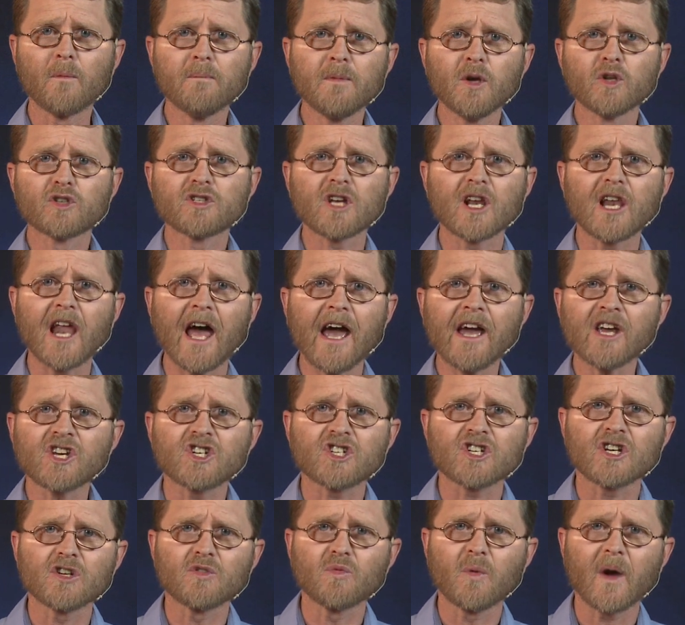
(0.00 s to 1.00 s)

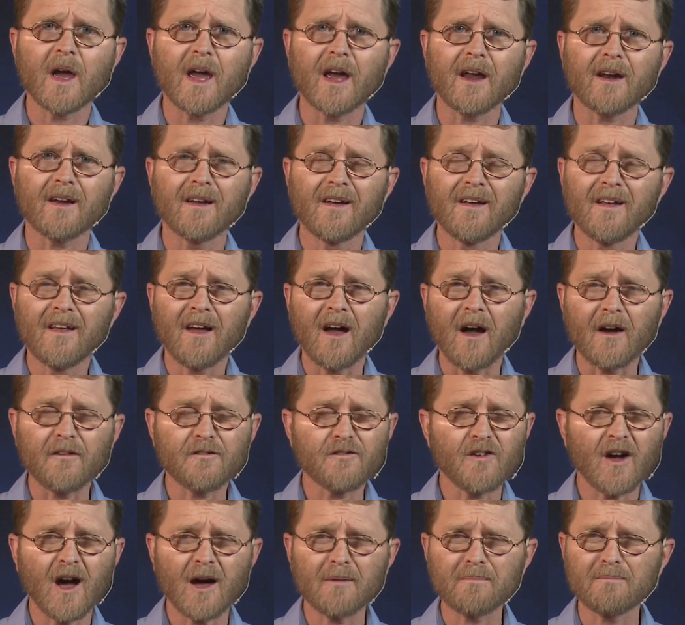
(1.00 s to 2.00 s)
mutilation, where I
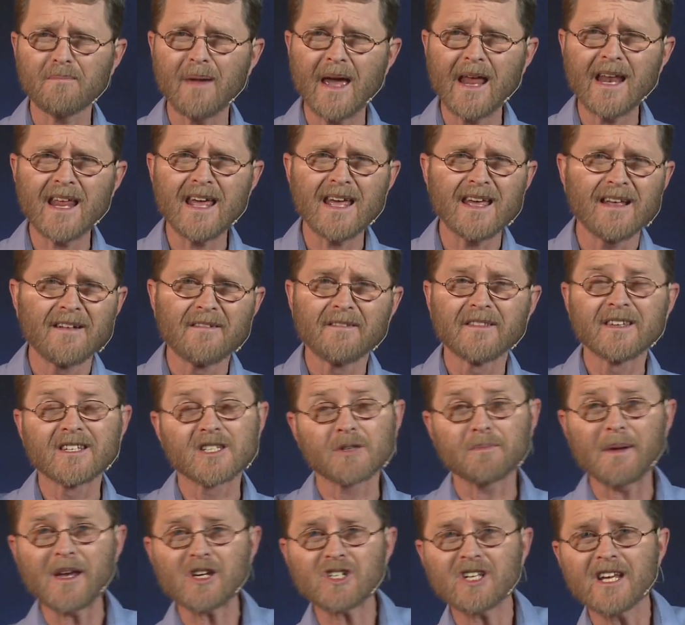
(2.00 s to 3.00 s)
found many,
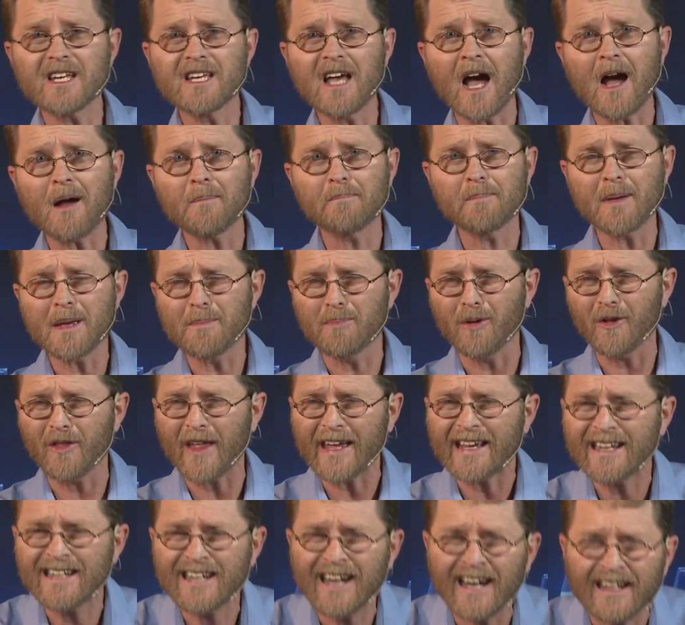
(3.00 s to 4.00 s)
especially young people,
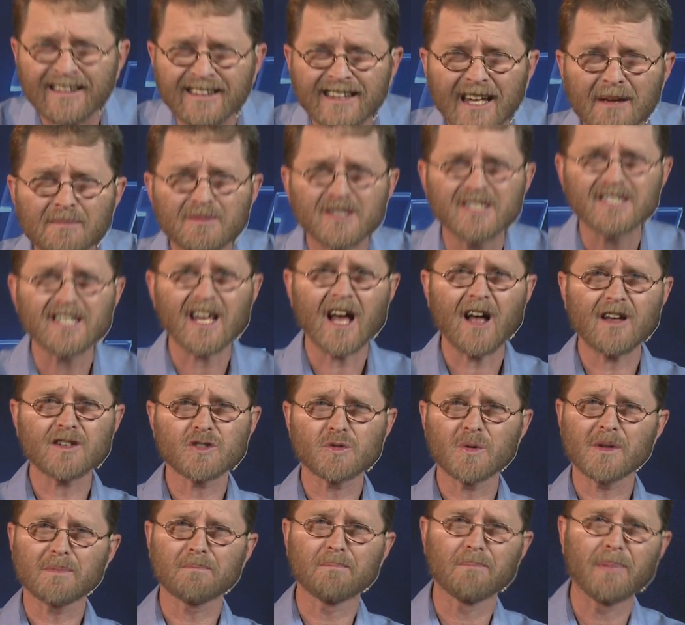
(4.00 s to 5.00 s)
they cut themselves
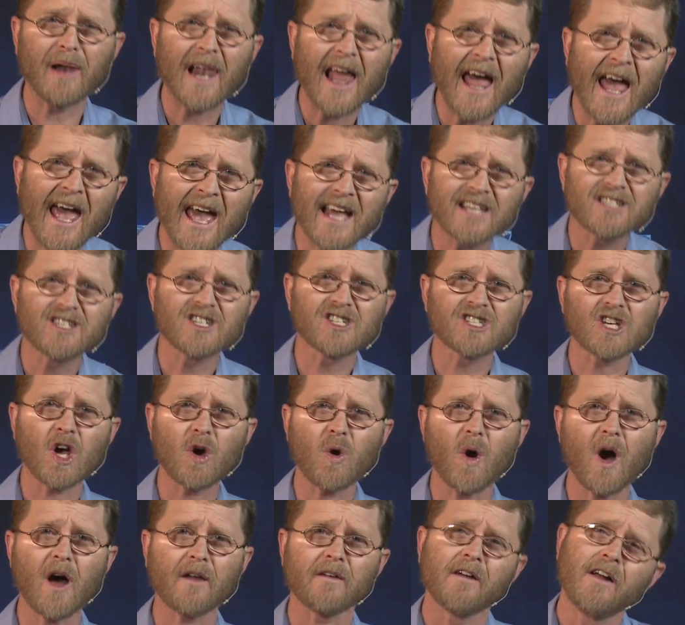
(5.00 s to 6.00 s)
with blades and
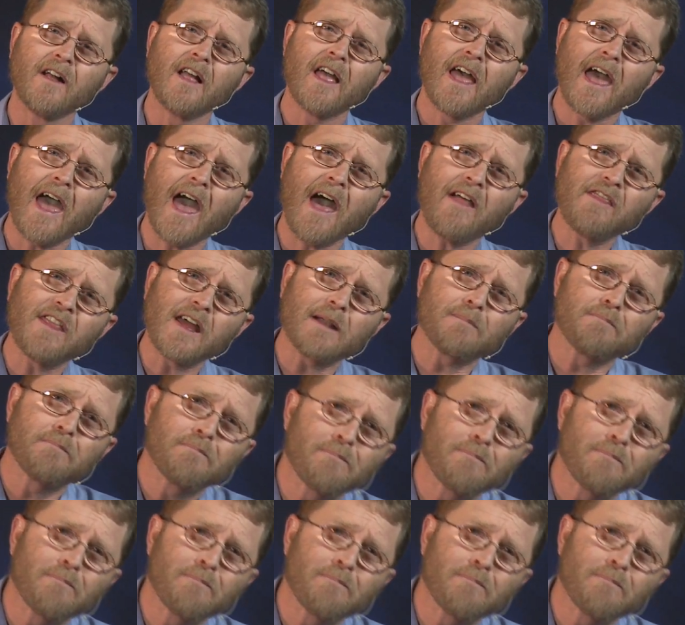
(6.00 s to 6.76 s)
so on. And that